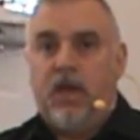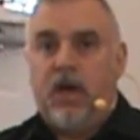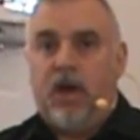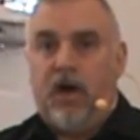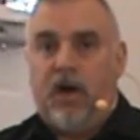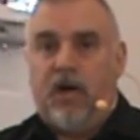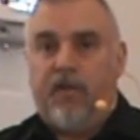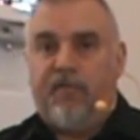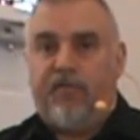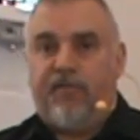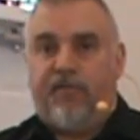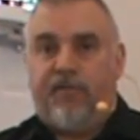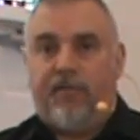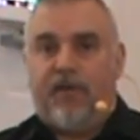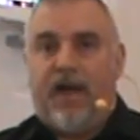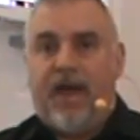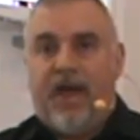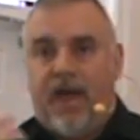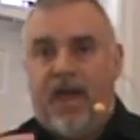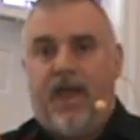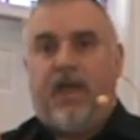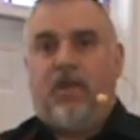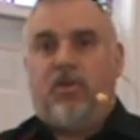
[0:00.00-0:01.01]
of,
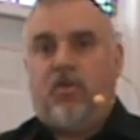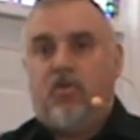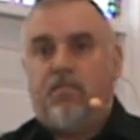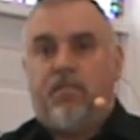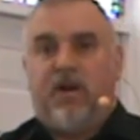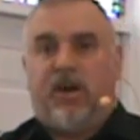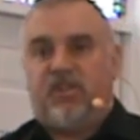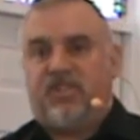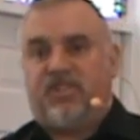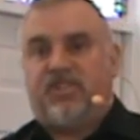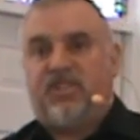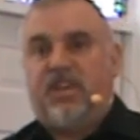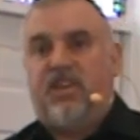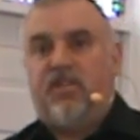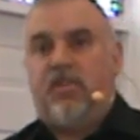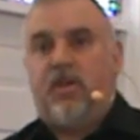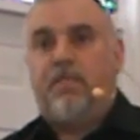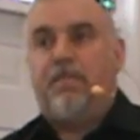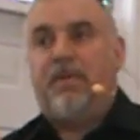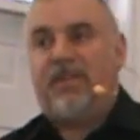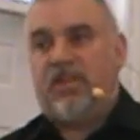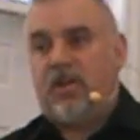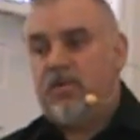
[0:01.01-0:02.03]
hey, you must see
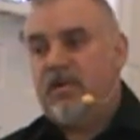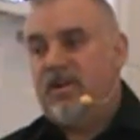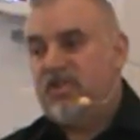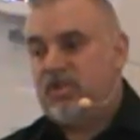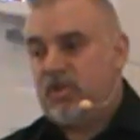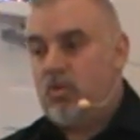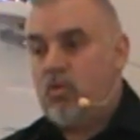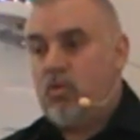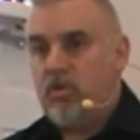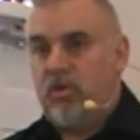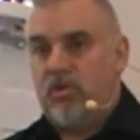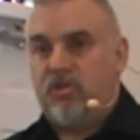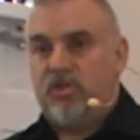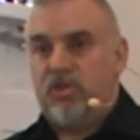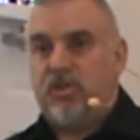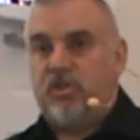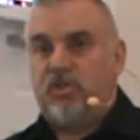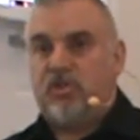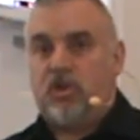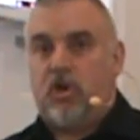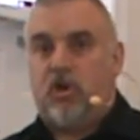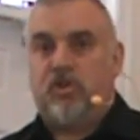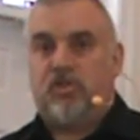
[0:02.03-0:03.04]
that, but there is an order to
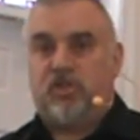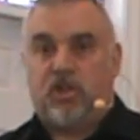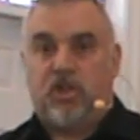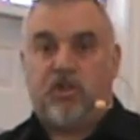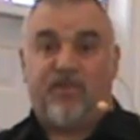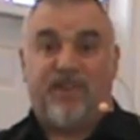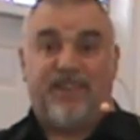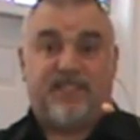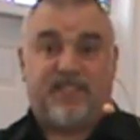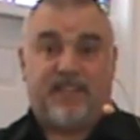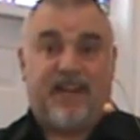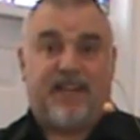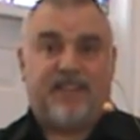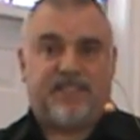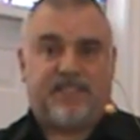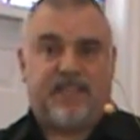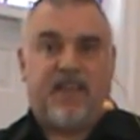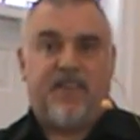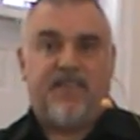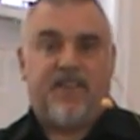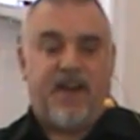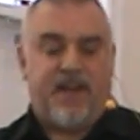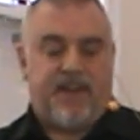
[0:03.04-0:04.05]
the church. And the reason I
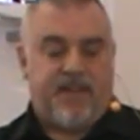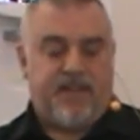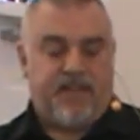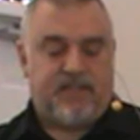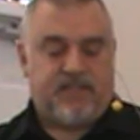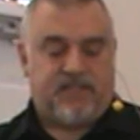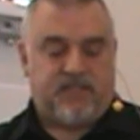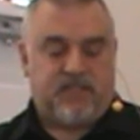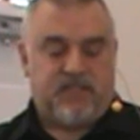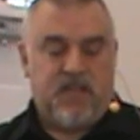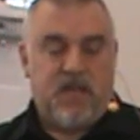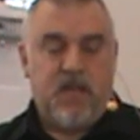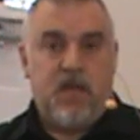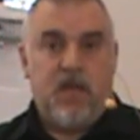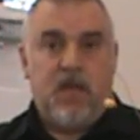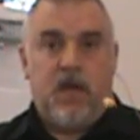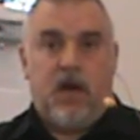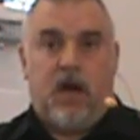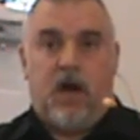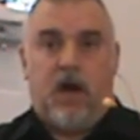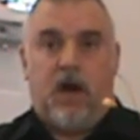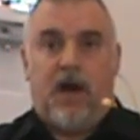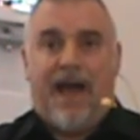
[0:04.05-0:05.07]
say that is
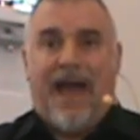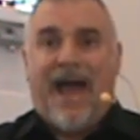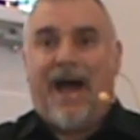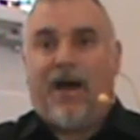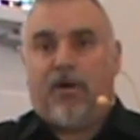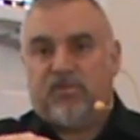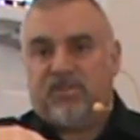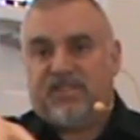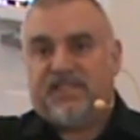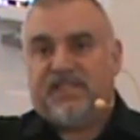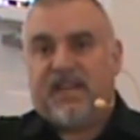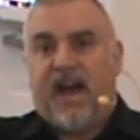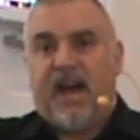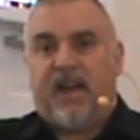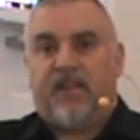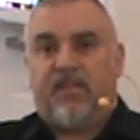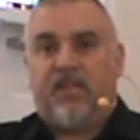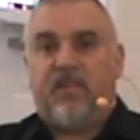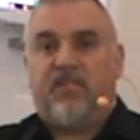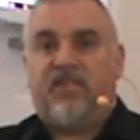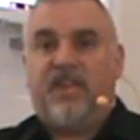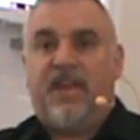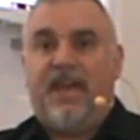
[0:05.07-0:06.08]
uh, outside
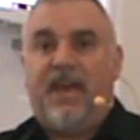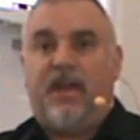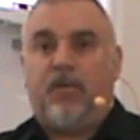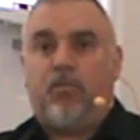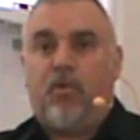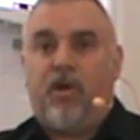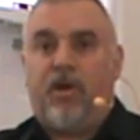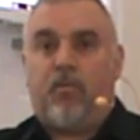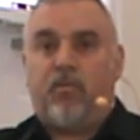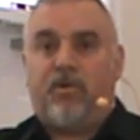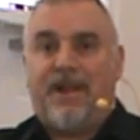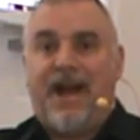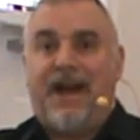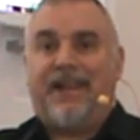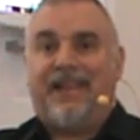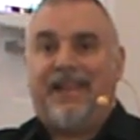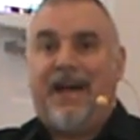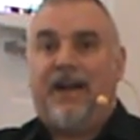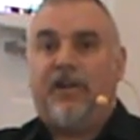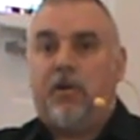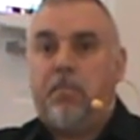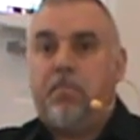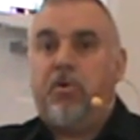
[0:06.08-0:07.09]
of the tent, we, we're not
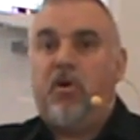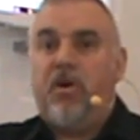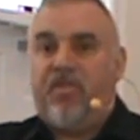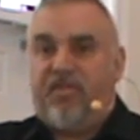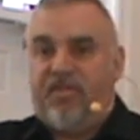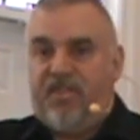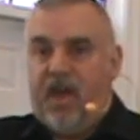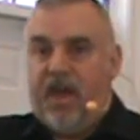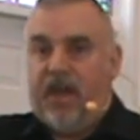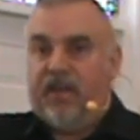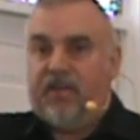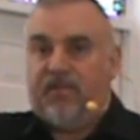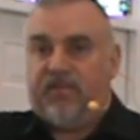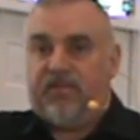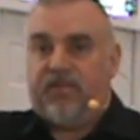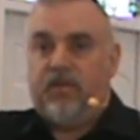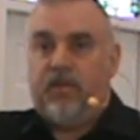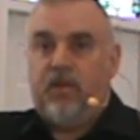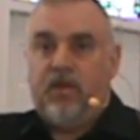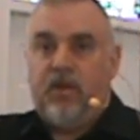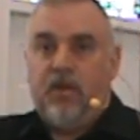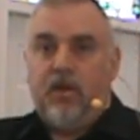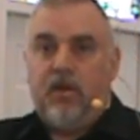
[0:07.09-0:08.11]
allowed to put
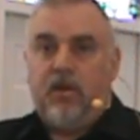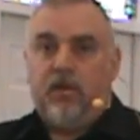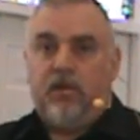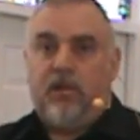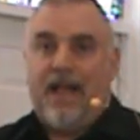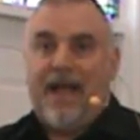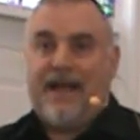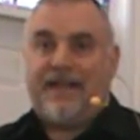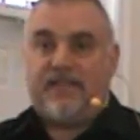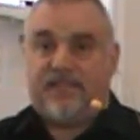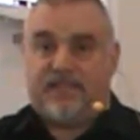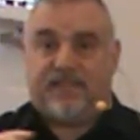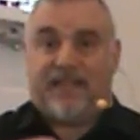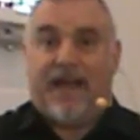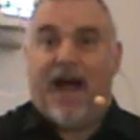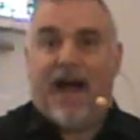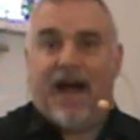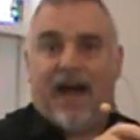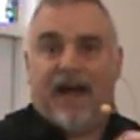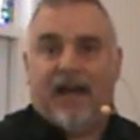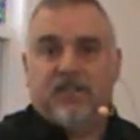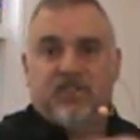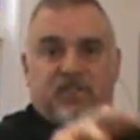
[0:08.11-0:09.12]
things like
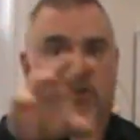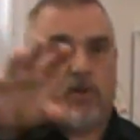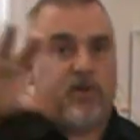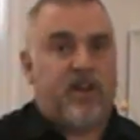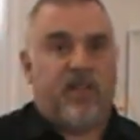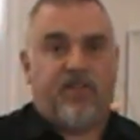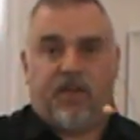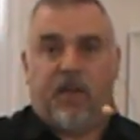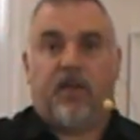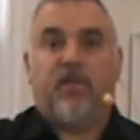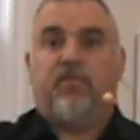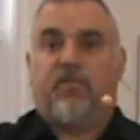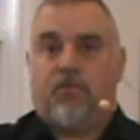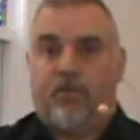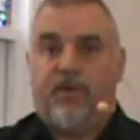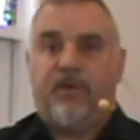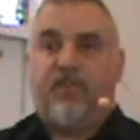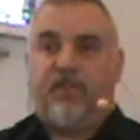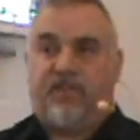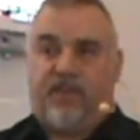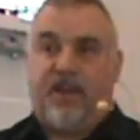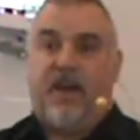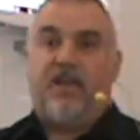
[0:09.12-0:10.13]
signs or anything. So
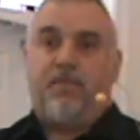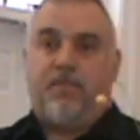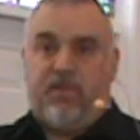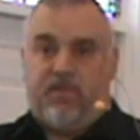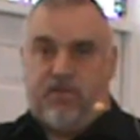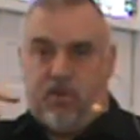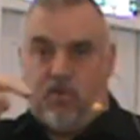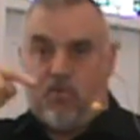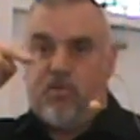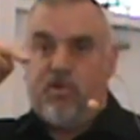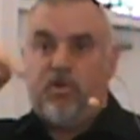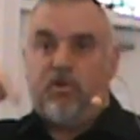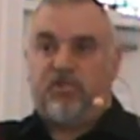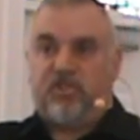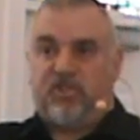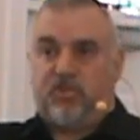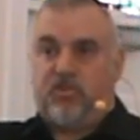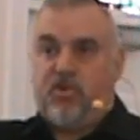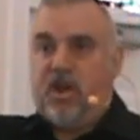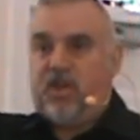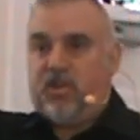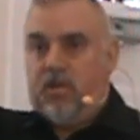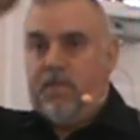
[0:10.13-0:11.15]
we just got to be, they're real
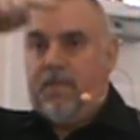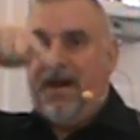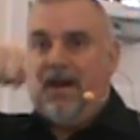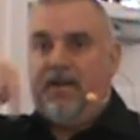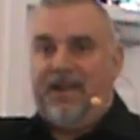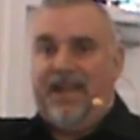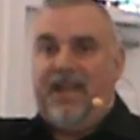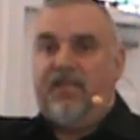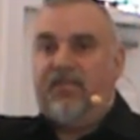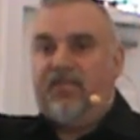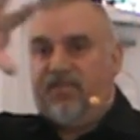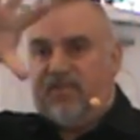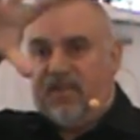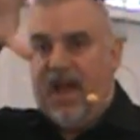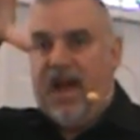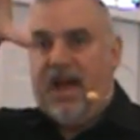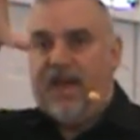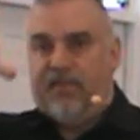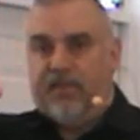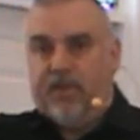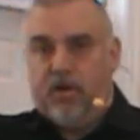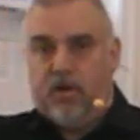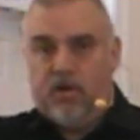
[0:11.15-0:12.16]
strict about
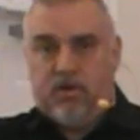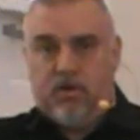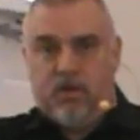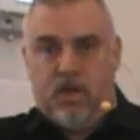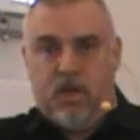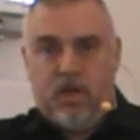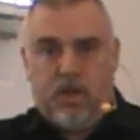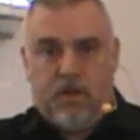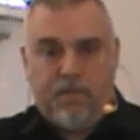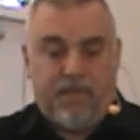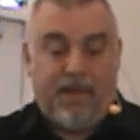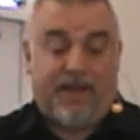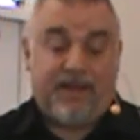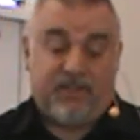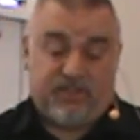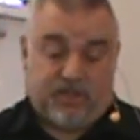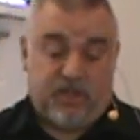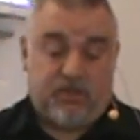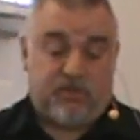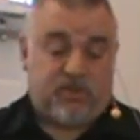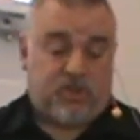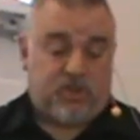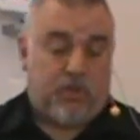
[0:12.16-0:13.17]
inside there
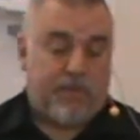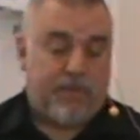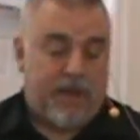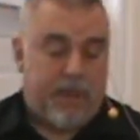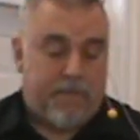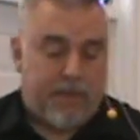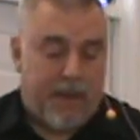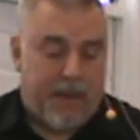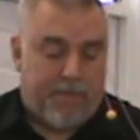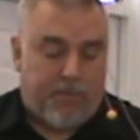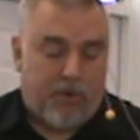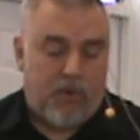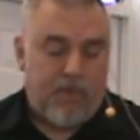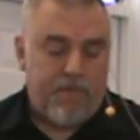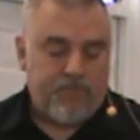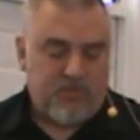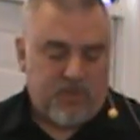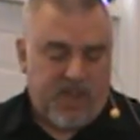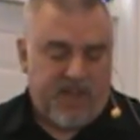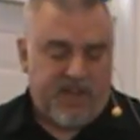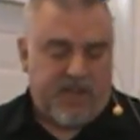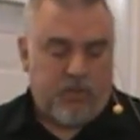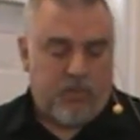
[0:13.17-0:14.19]
because there's so many people.
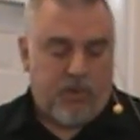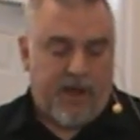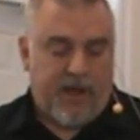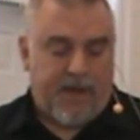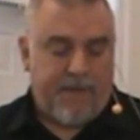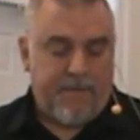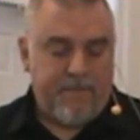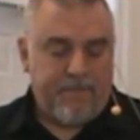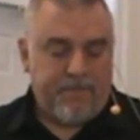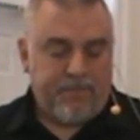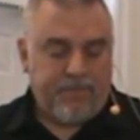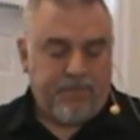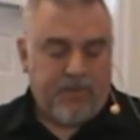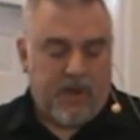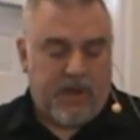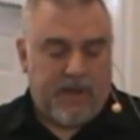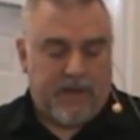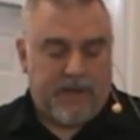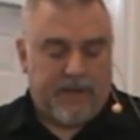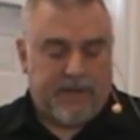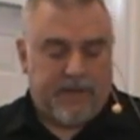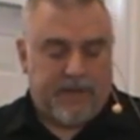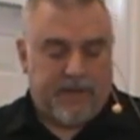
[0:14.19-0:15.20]
Anyway,
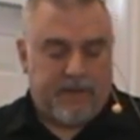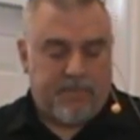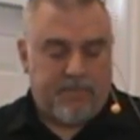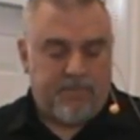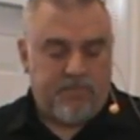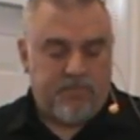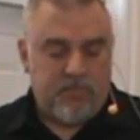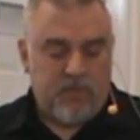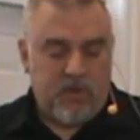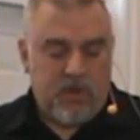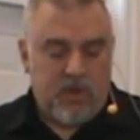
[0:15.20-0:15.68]
um,